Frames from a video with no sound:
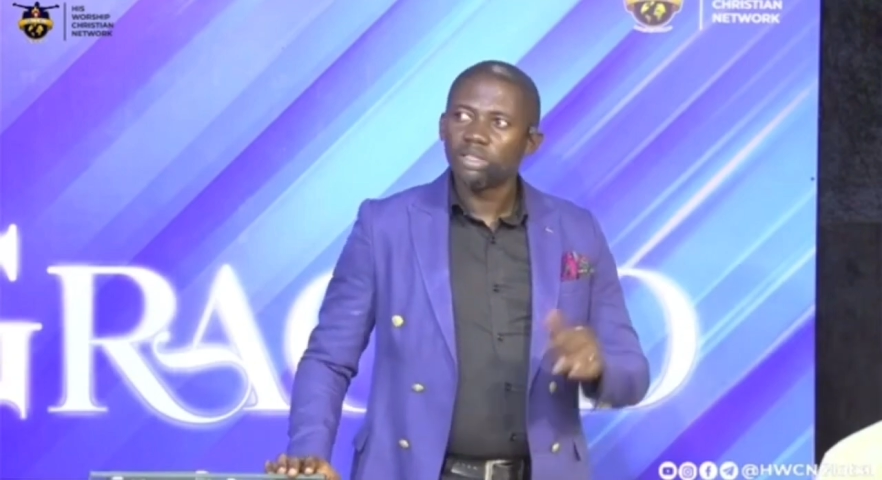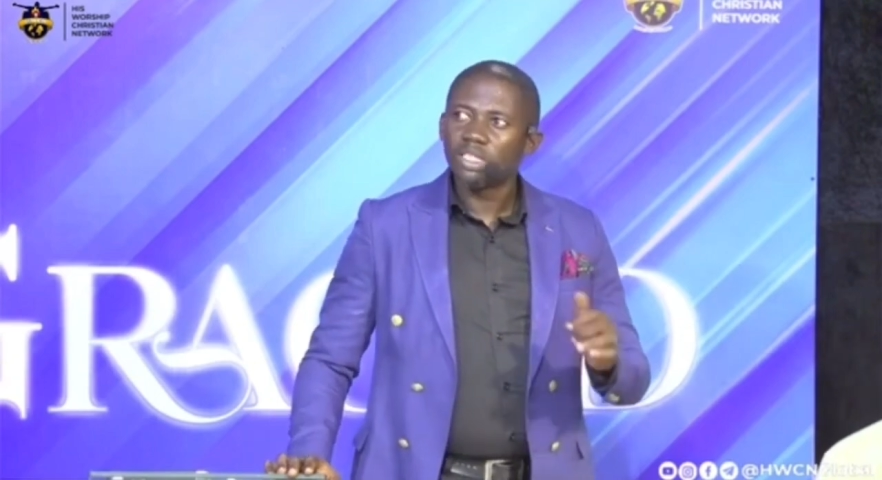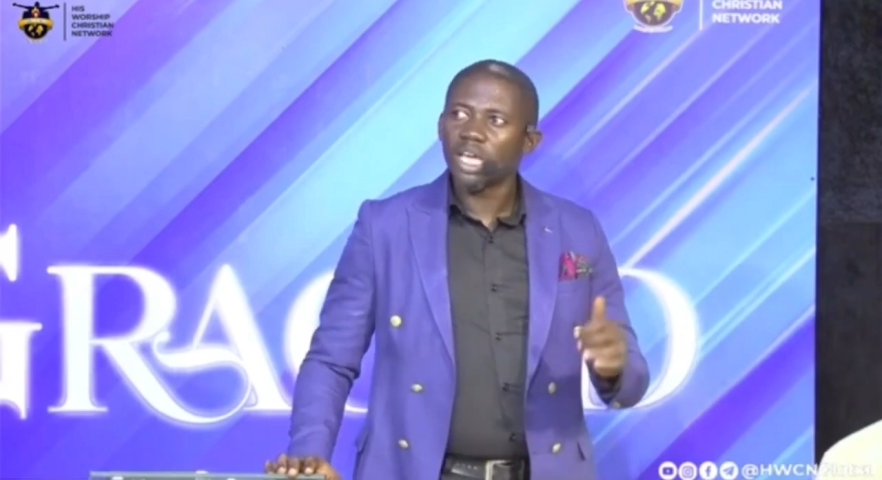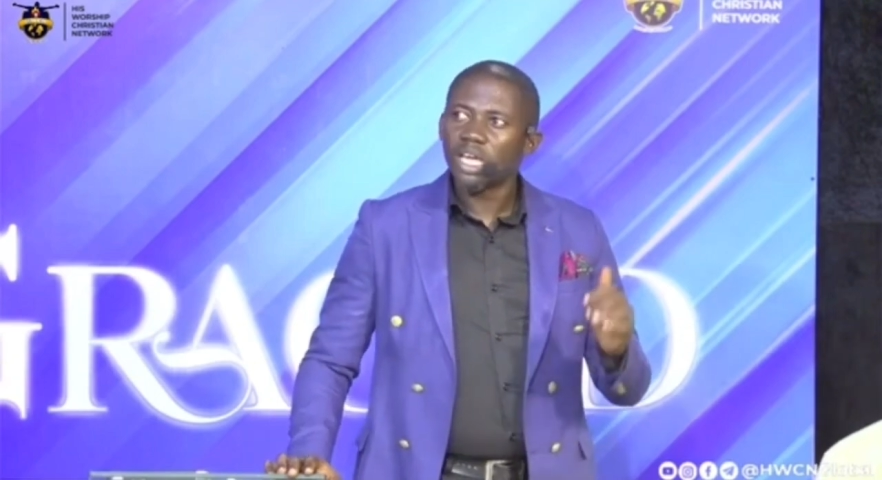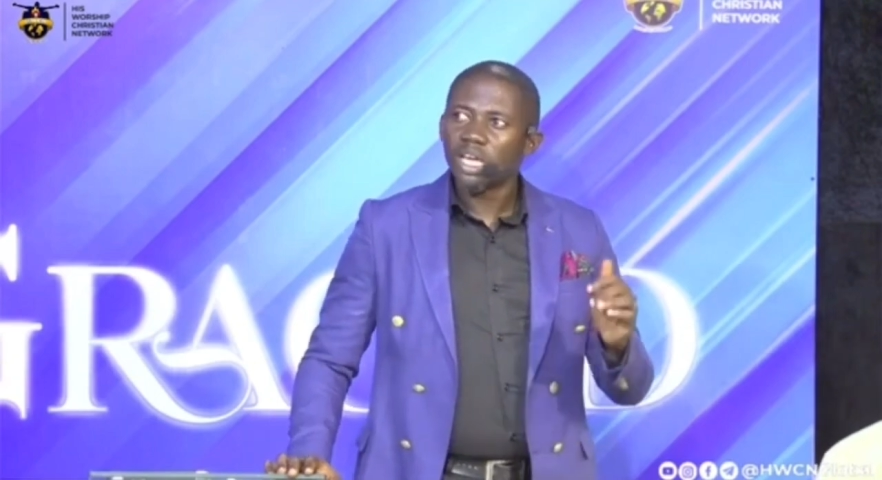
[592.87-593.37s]

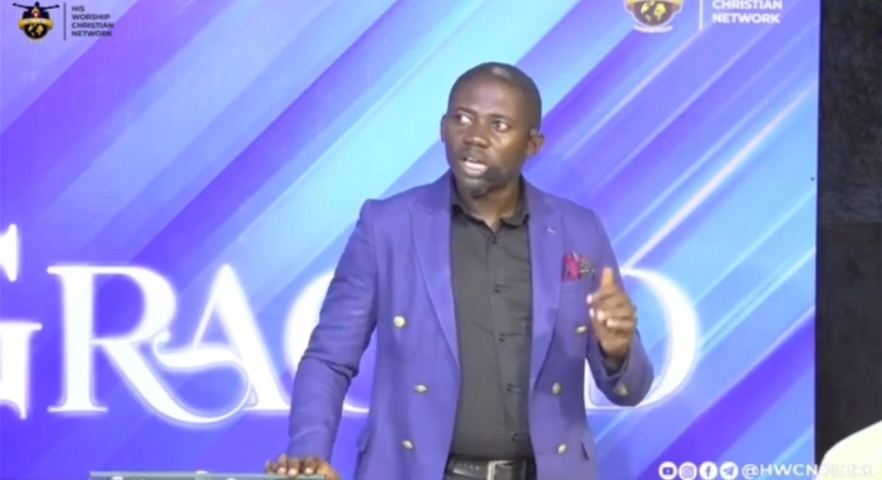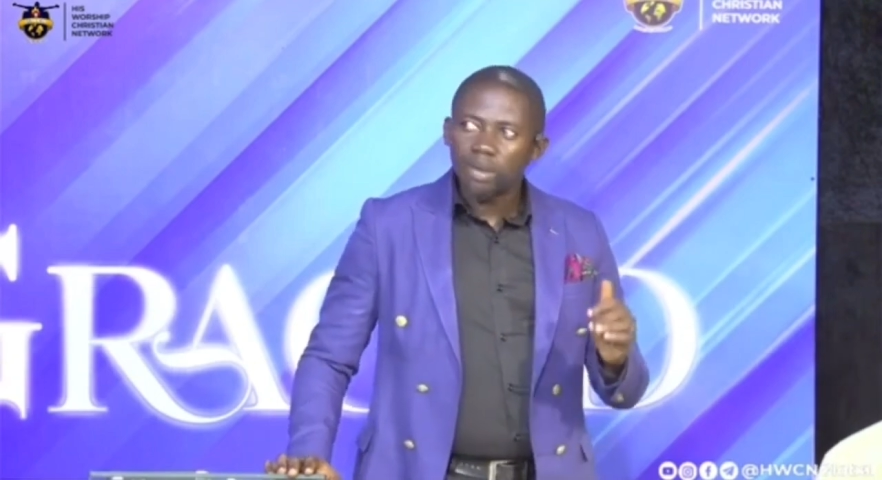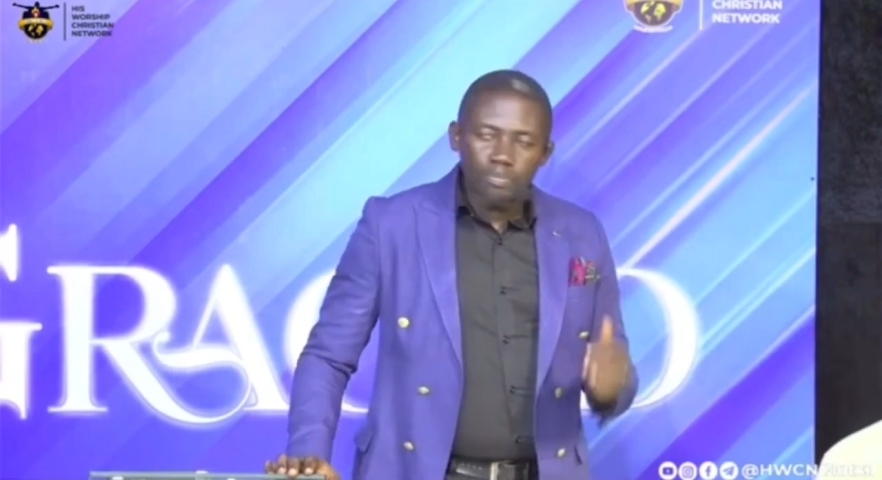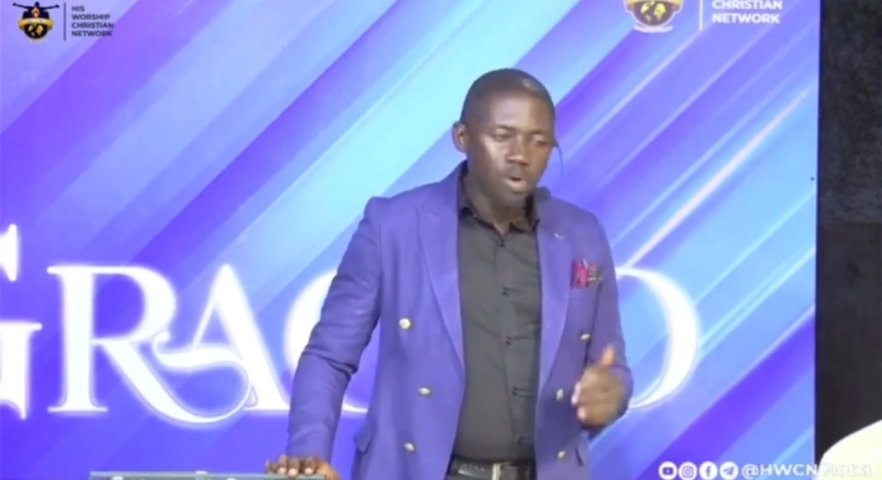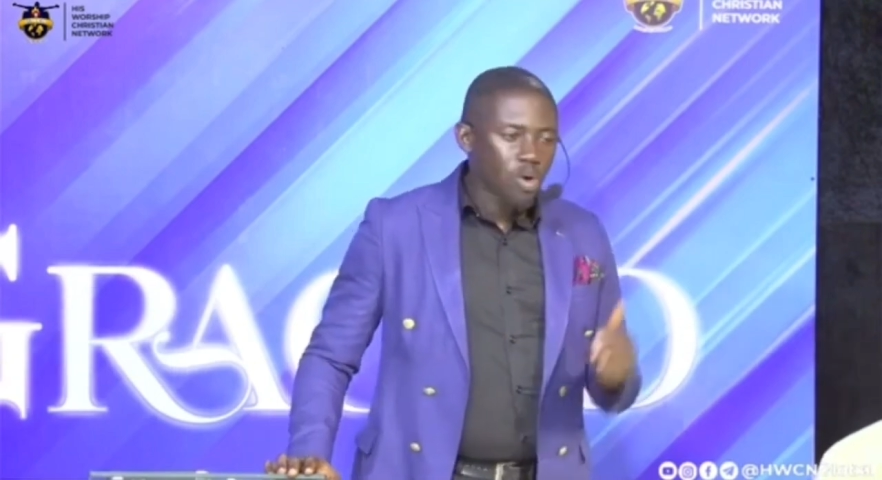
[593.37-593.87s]
they
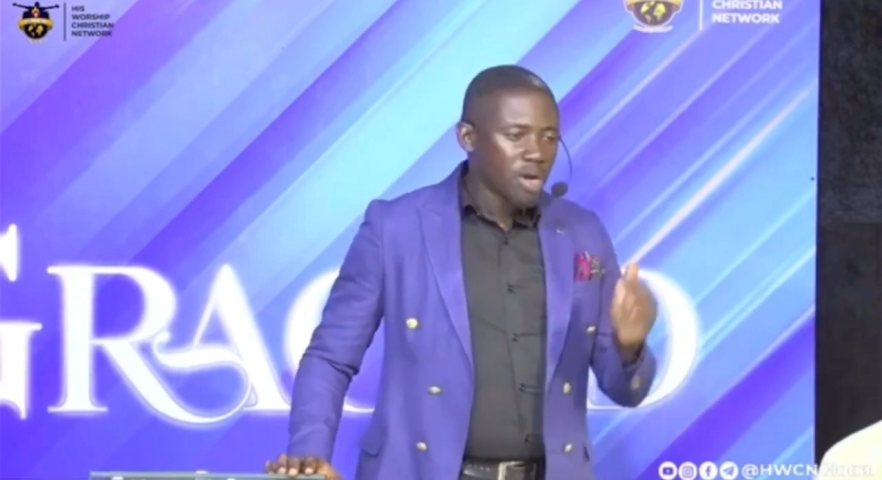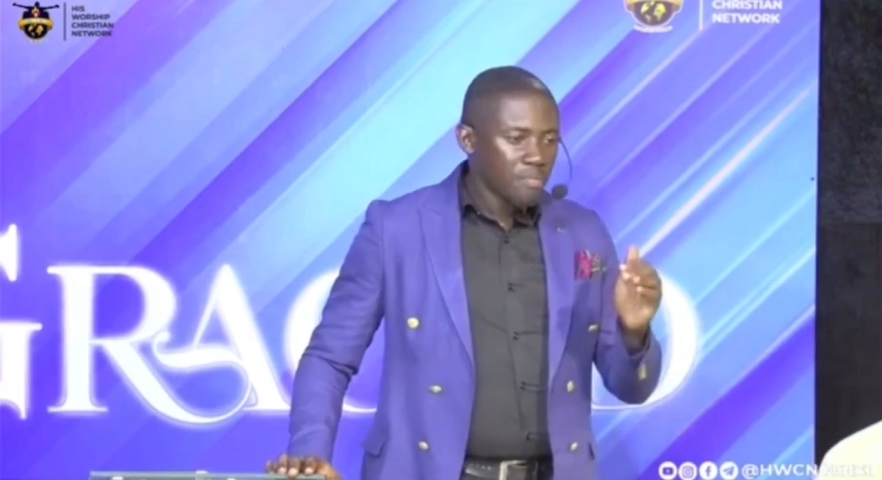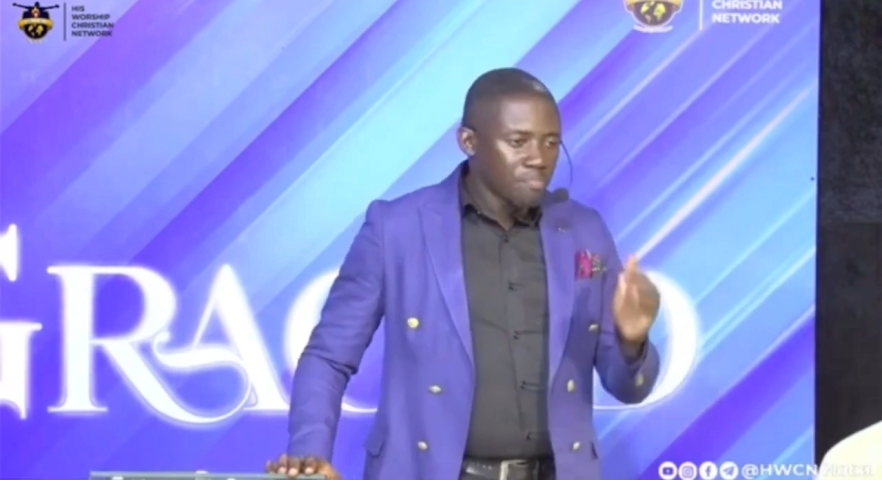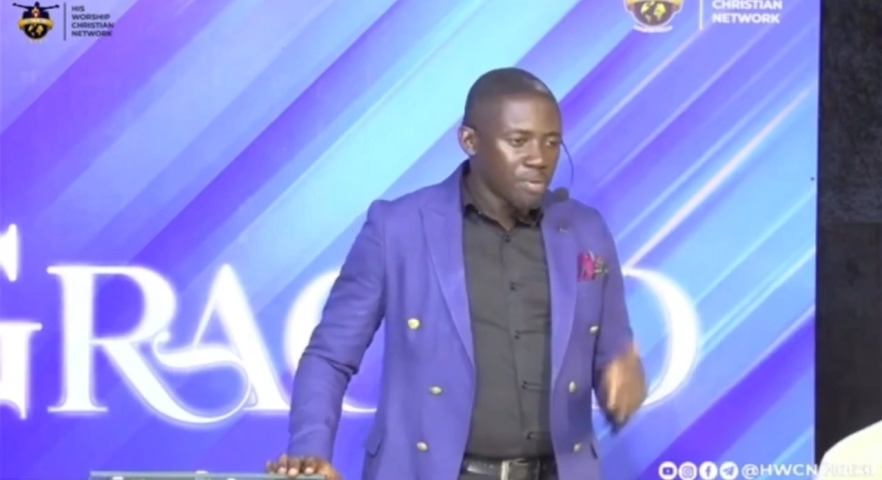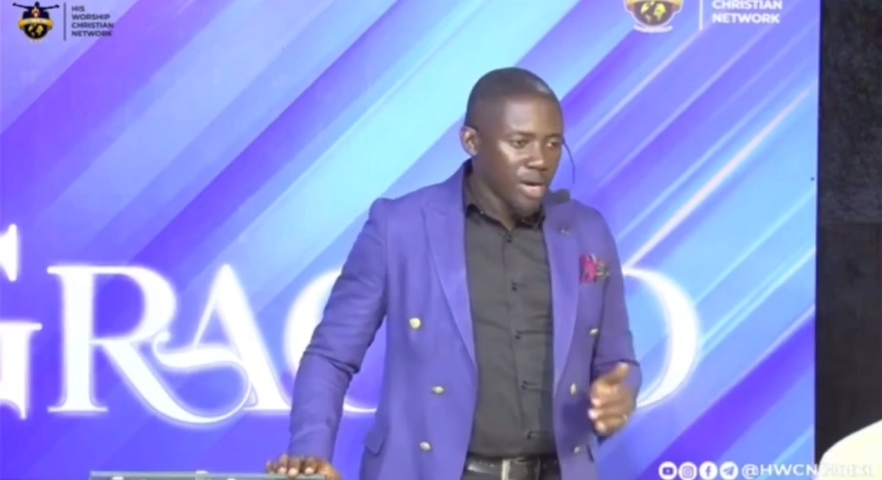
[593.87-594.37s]
broke
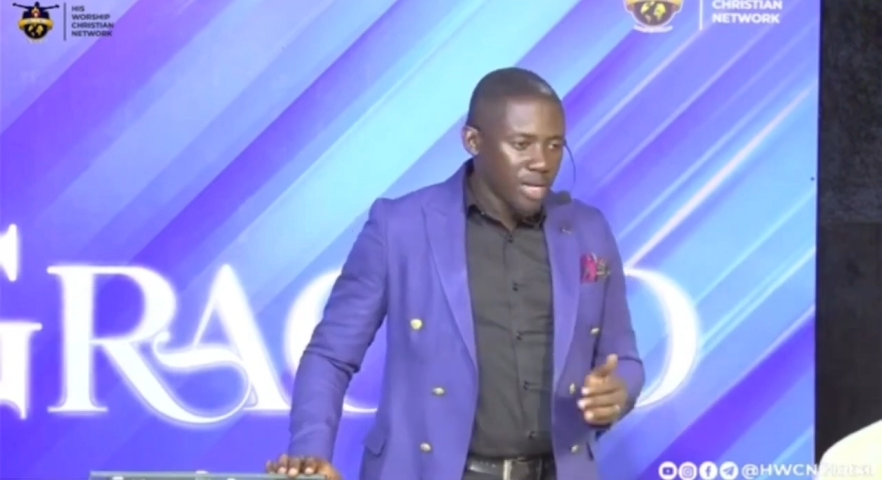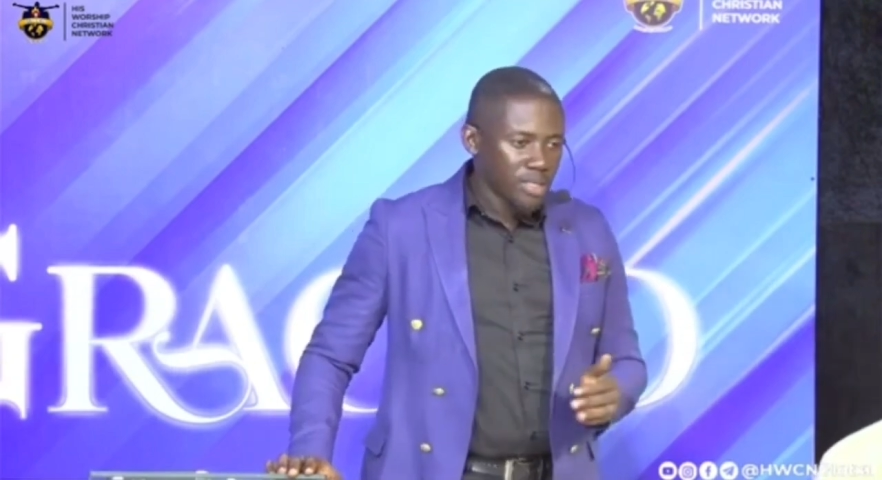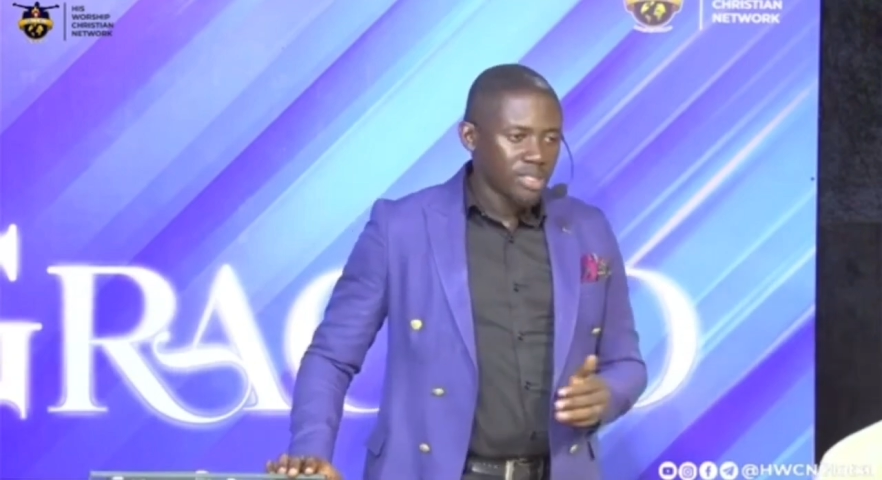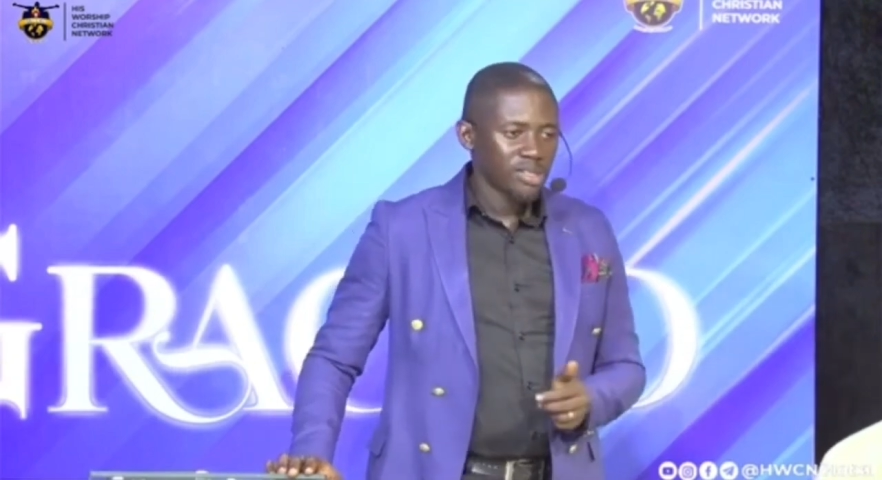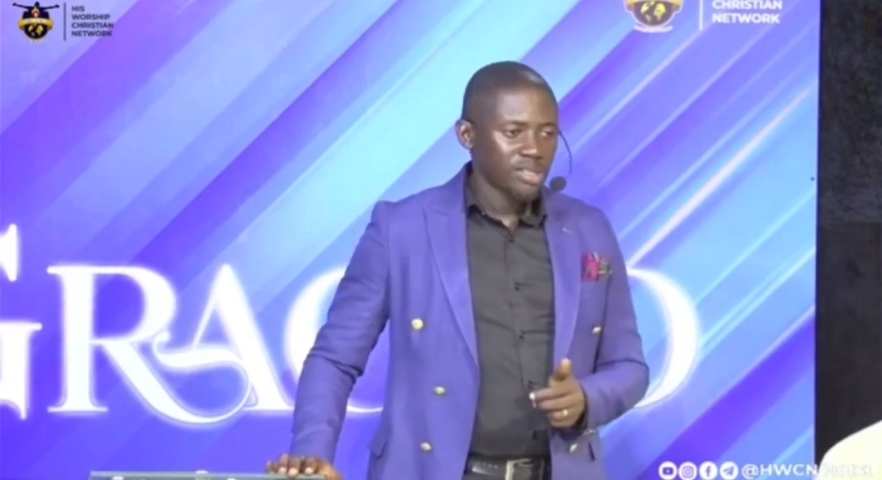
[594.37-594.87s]
bread,